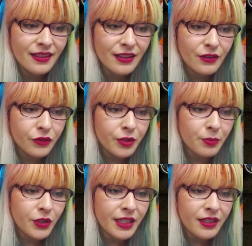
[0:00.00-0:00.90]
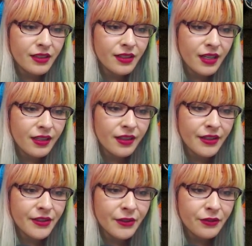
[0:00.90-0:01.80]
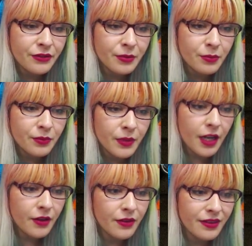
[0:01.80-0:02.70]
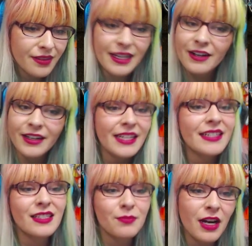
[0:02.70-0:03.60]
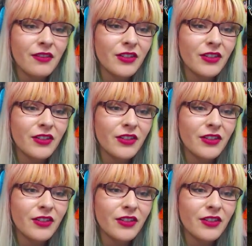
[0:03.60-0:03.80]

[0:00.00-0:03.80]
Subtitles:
Footprint. Hello. Oh, there it is. Bravo,